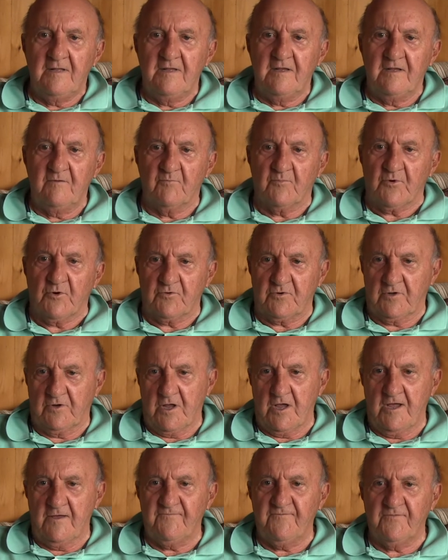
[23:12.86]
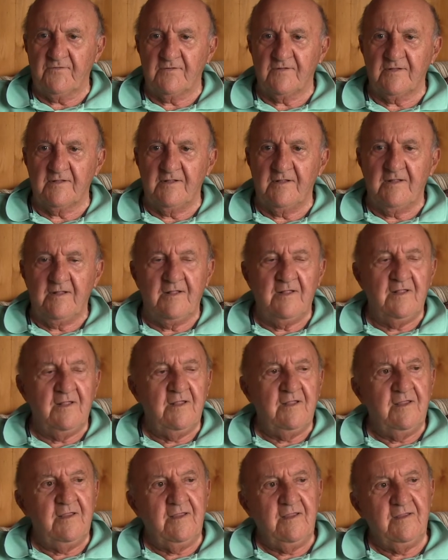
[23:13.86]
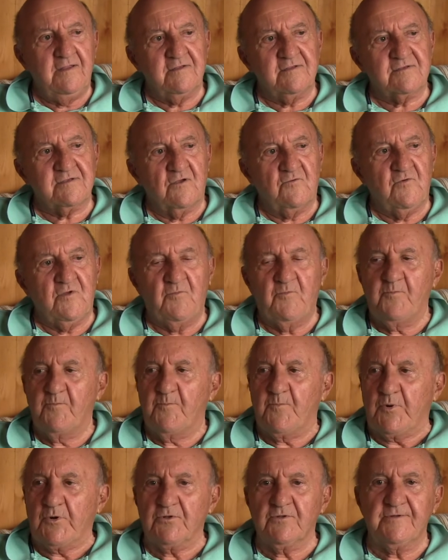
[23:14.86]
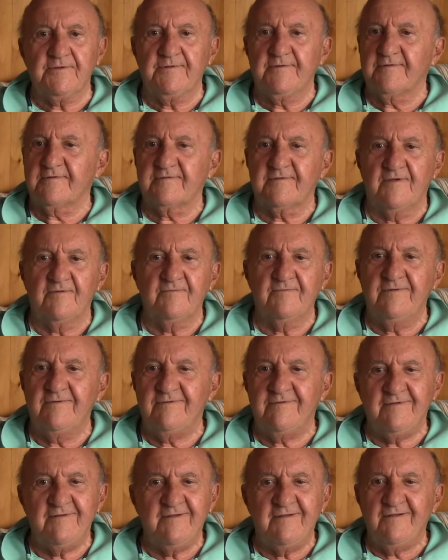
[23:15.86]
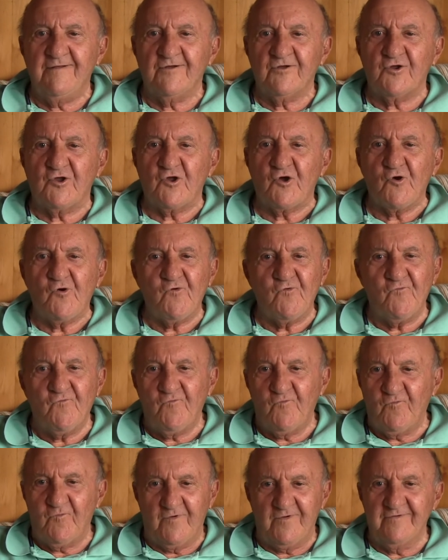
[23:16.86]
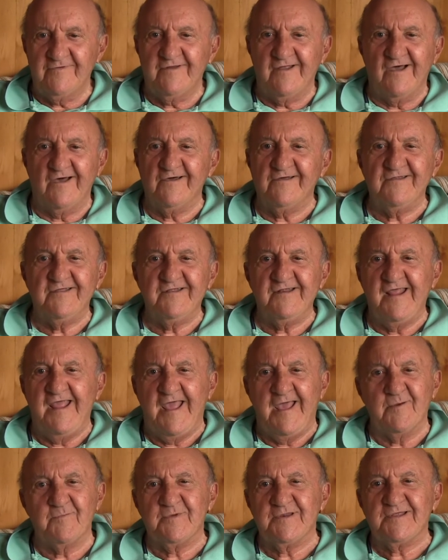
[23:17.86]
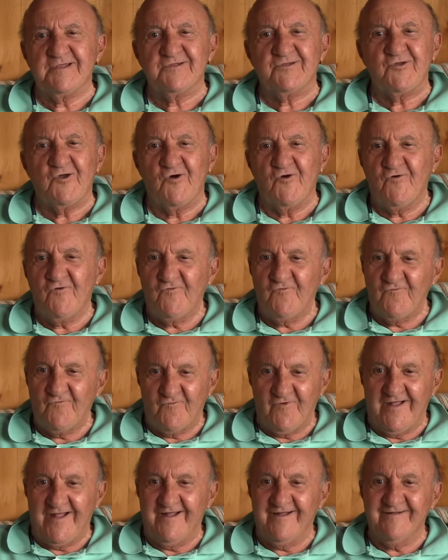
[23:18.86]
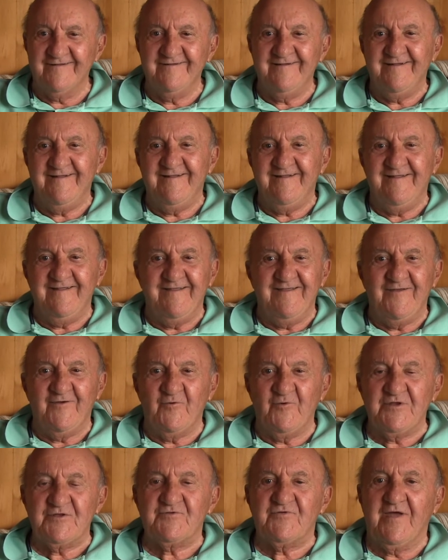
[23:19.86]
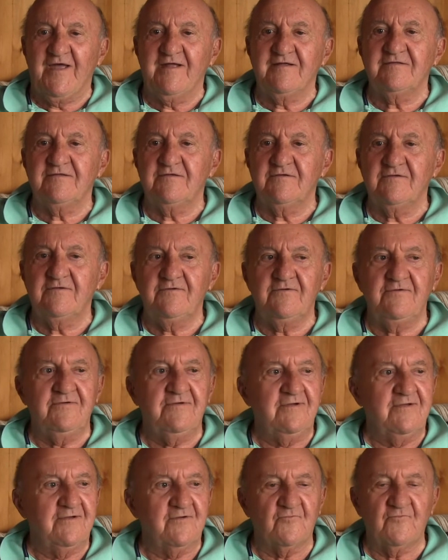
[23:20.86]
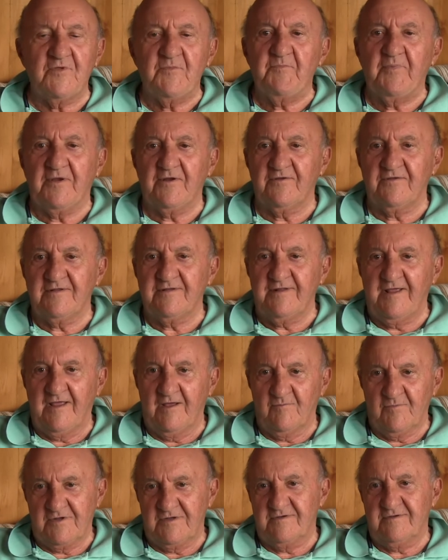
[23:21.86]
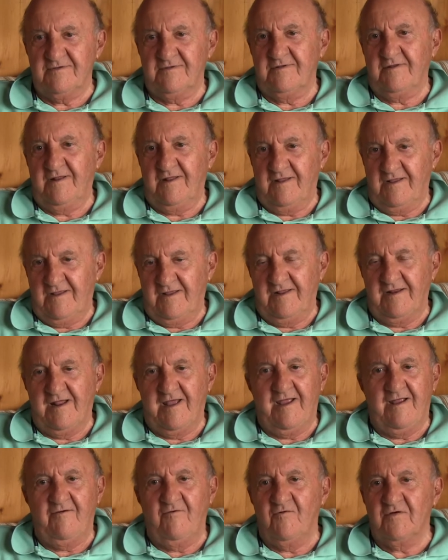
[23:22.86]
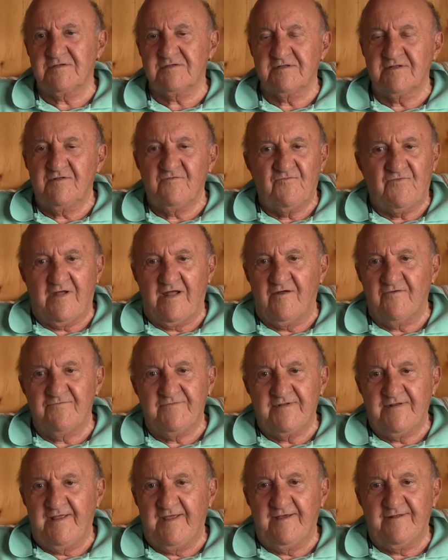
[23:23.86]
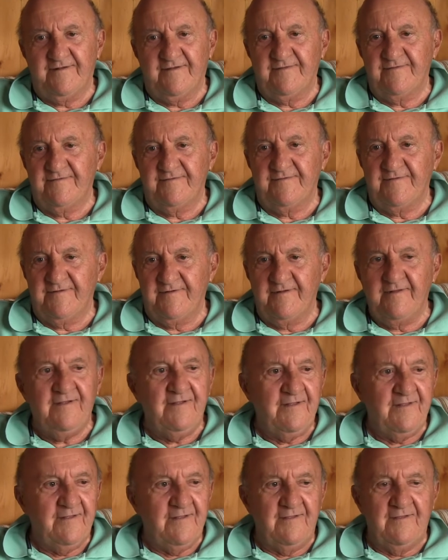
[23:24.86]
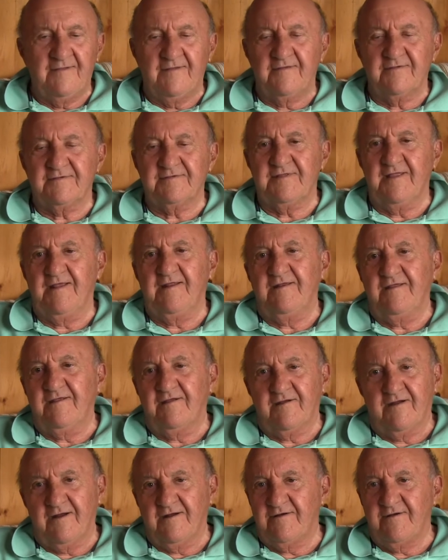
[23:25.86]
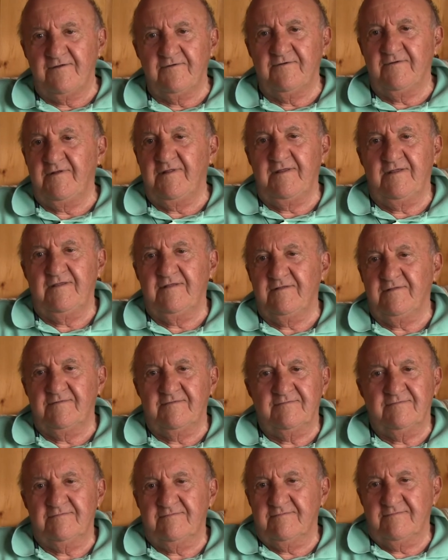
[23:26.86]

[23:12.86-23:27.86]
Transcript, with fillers: and broke it off. And so we pulled into some cove, an uninhabited cove. Wow we tried to repair the damage, and I wasn't involved in that other than standing guard duty and